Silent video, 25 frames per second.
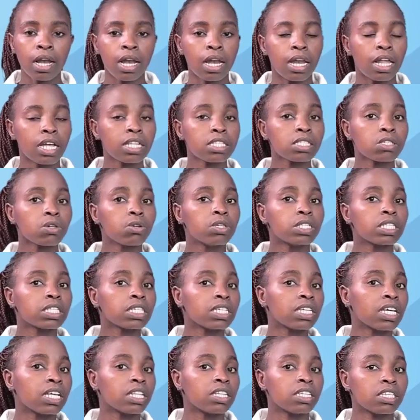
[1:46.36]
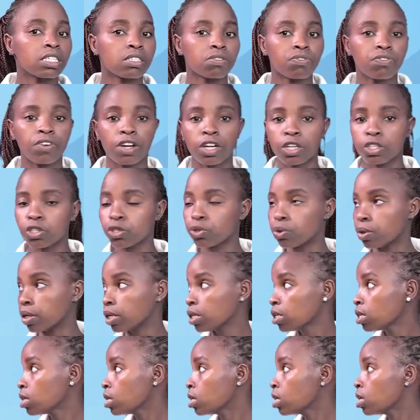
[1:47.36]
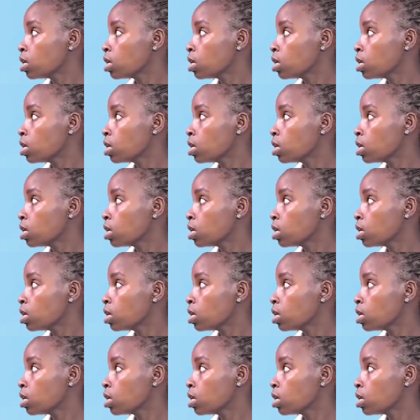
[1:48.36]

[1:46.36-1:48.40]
Let's consider this function.